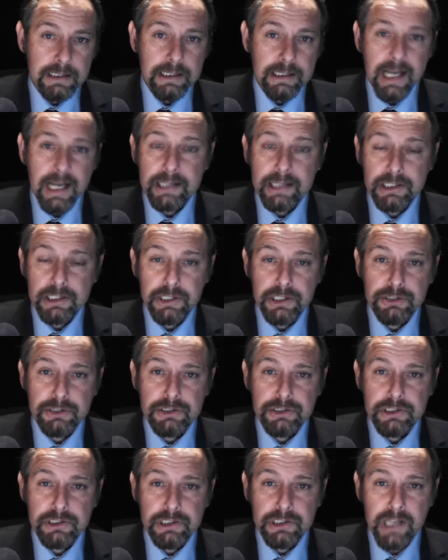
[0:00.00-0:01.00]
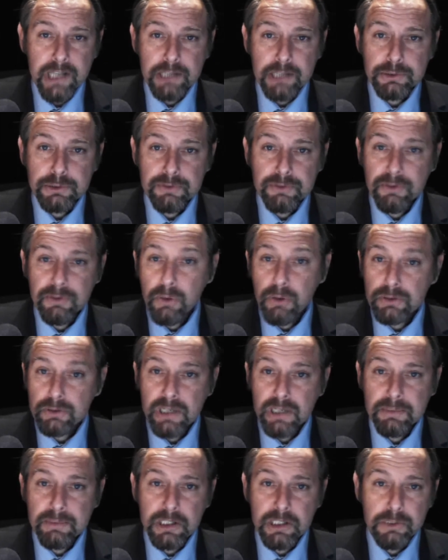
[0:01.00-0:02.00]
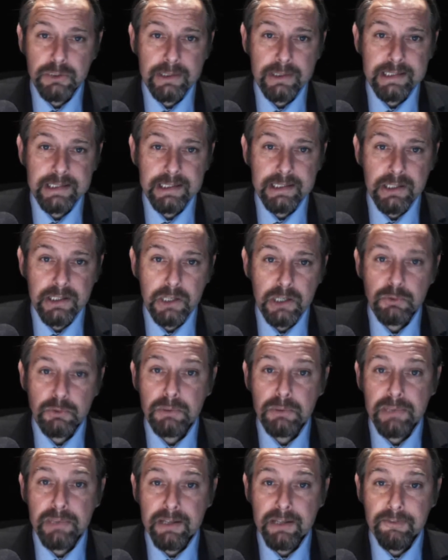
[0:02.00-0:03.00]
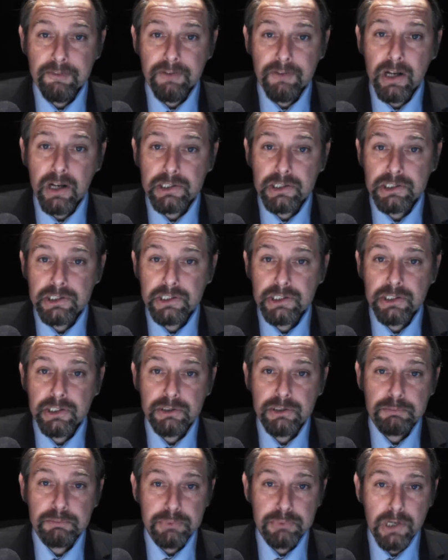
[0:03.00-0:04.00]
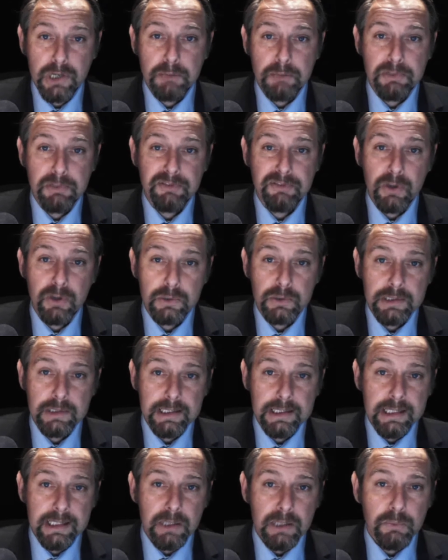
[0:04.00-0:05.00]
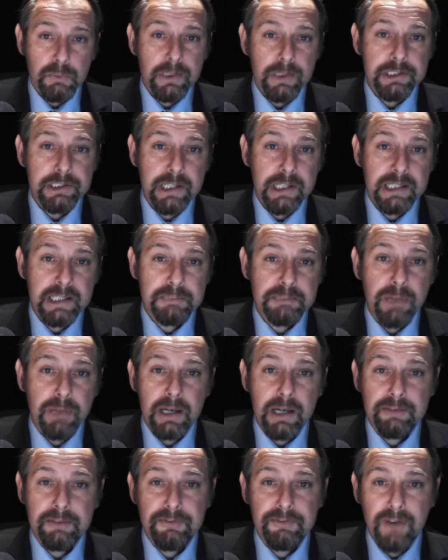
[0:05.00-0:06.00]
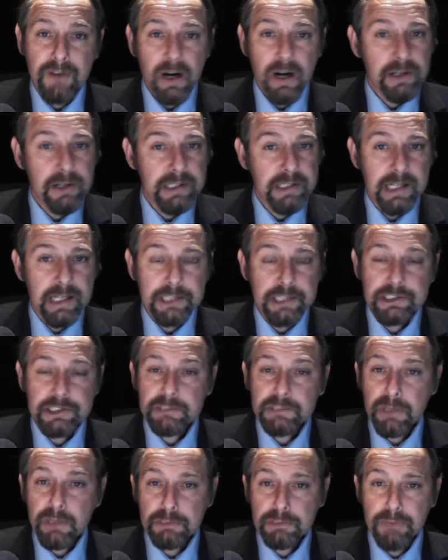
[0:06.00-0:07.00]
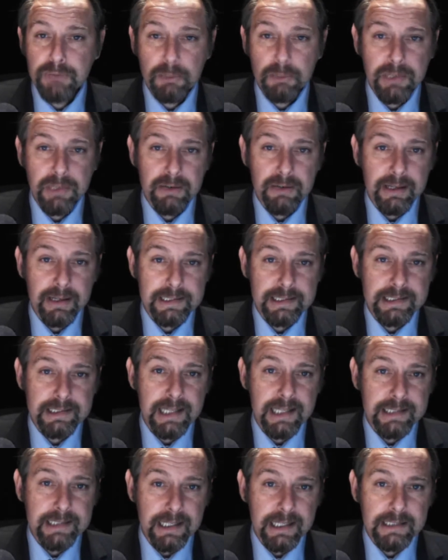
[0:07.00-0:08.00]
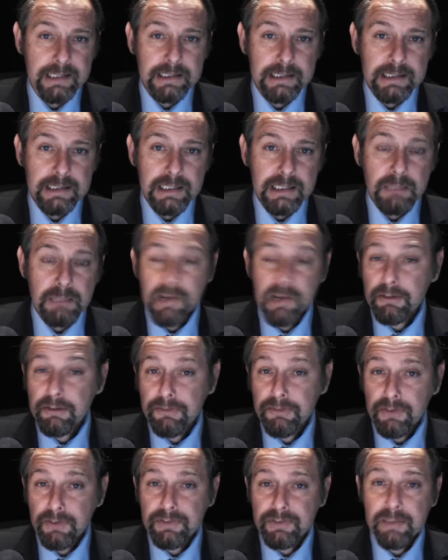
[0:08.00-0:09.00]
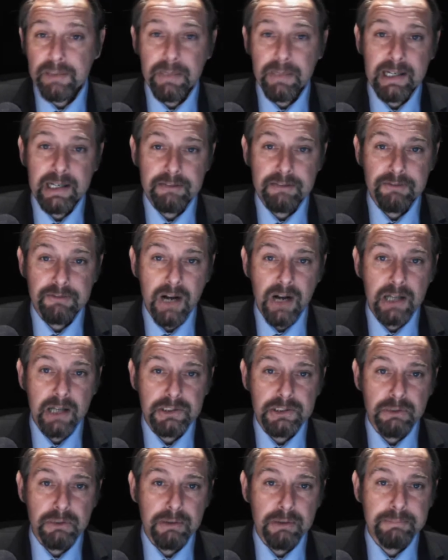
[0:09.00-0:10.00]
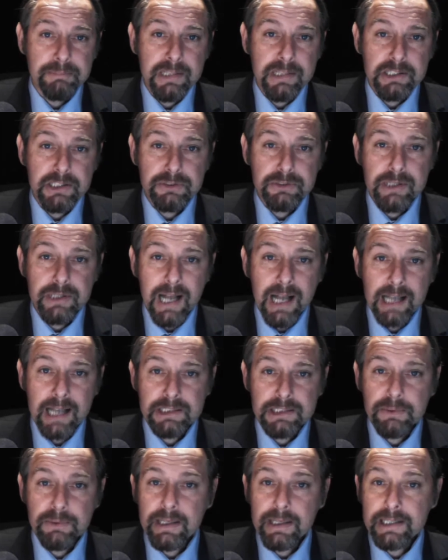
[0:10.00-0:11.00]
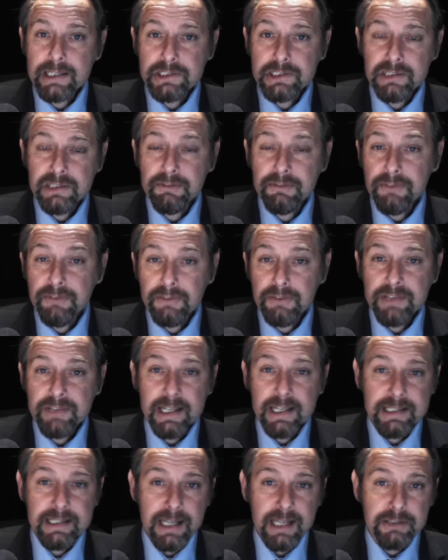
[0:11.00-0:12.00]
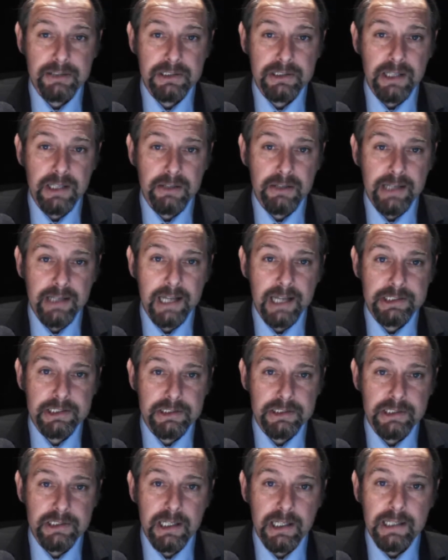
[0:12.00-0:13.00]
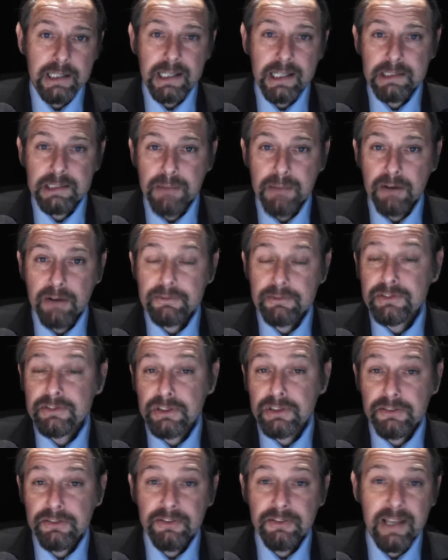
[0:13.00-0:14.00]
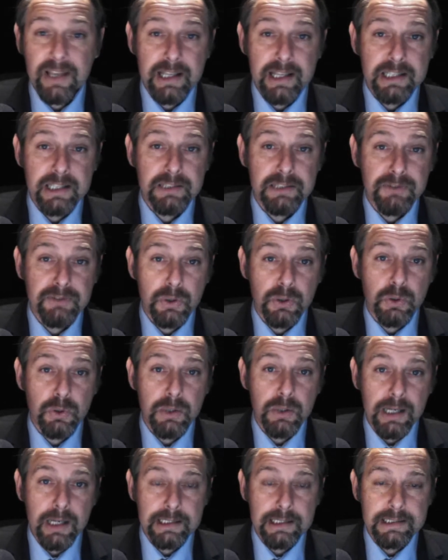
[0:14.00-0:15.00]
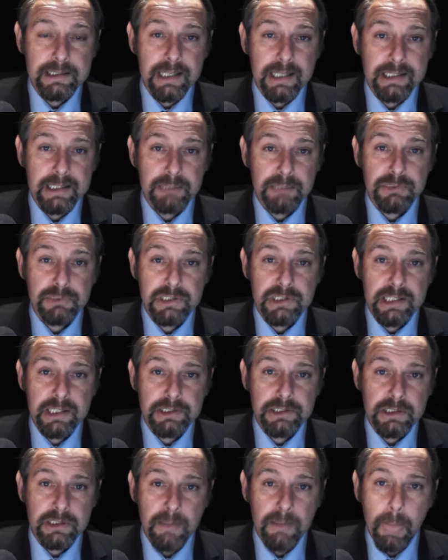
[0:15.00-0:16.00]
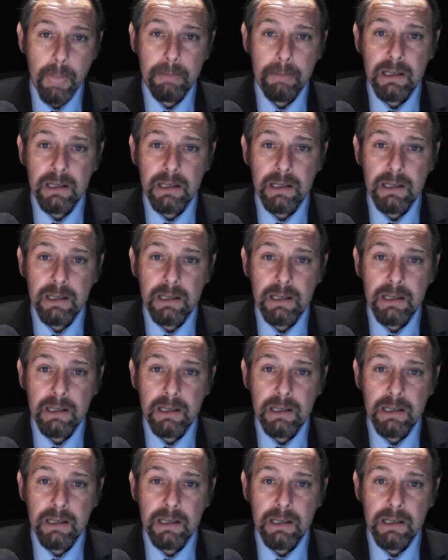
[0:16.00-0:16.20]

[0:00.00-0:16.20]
The execution, scheduled for October the 23rd, would be the first to use propofol, which is by far the nation's most popular anaesthetic. About 50 million vials are administered annually in some 15,000 locations. That's about 4/5 of all anaesthetic procedures.